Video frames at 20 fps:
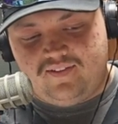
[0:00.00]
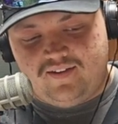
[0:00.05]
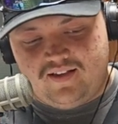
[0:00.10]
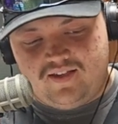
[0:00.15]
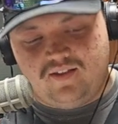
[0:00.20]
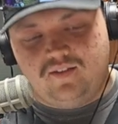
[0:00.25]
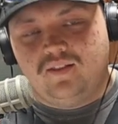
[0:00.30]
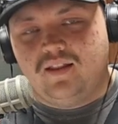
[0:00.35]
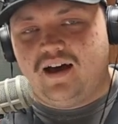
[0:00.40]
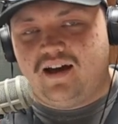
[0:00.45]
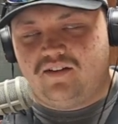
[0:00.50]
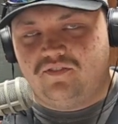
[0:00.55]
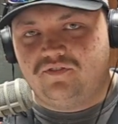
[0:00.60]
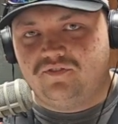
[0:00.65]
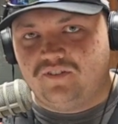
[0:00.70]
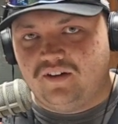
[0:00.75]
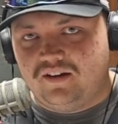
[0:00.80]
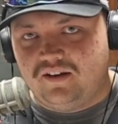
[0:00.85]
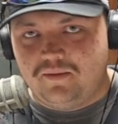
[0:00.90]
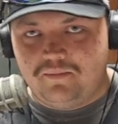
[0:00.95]
That's a lot of
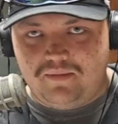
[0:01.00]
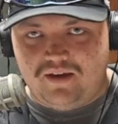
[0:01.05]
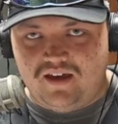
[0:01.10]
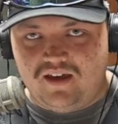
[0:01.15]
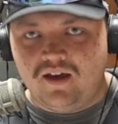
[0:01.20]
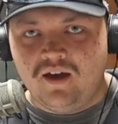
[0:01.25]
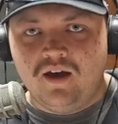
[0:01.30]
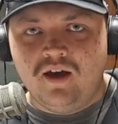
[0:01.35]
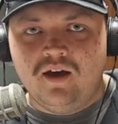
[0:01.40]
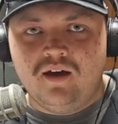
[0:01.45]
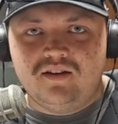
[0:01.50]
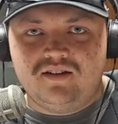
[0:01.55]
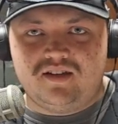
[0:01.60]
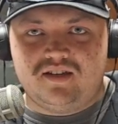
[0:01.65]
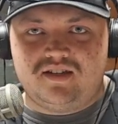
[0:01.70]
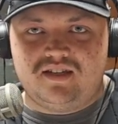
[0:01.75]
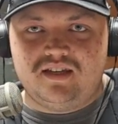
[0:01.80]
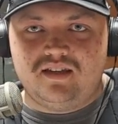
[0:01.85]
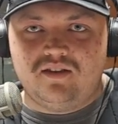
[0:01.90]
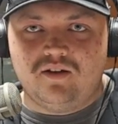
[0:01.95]
fun to me to
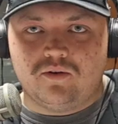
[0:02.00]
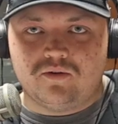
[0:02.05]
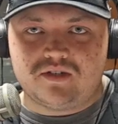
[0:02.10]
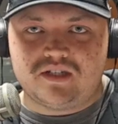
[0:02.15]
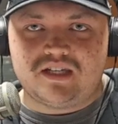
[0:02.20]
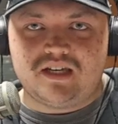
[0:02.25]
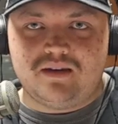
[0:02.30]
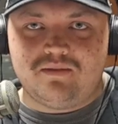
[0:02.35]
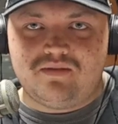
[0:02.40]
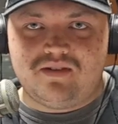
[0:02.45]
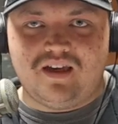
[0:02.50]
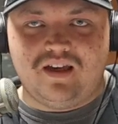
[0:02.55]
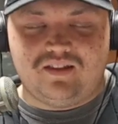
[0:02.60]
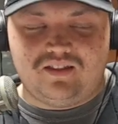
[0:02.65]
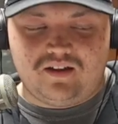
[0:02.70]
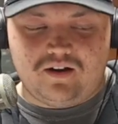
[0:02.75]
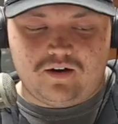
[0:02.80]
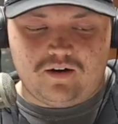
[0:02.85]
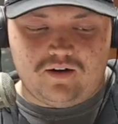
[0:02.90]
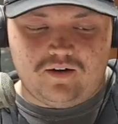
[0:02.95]
see those teams
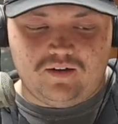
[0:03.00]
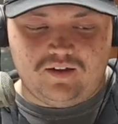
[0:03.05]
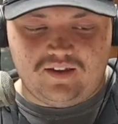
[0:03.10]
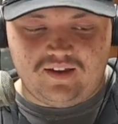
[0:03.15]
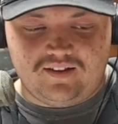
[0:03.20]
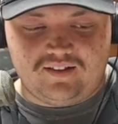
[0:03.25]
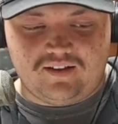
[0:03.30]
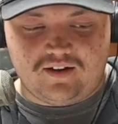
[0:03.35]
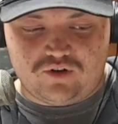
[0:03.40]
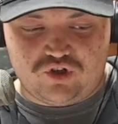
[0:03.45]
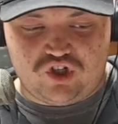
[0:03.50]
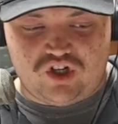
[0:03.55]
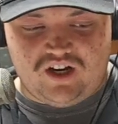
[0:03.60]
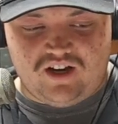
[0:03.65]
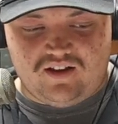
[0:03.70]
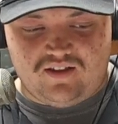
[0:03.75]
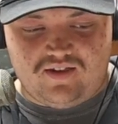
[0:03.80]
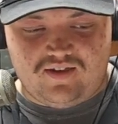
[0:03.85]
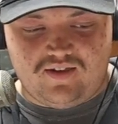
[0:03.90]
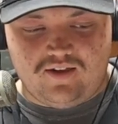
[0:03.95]
get their
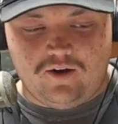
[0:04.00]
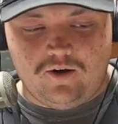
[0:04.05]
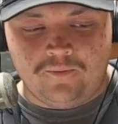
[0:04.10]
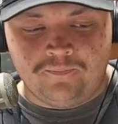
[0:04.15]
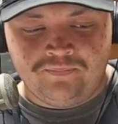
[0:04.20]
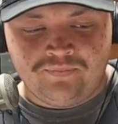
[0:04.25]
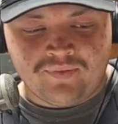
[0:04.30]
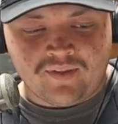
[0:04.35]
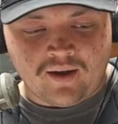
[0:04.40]
chance. So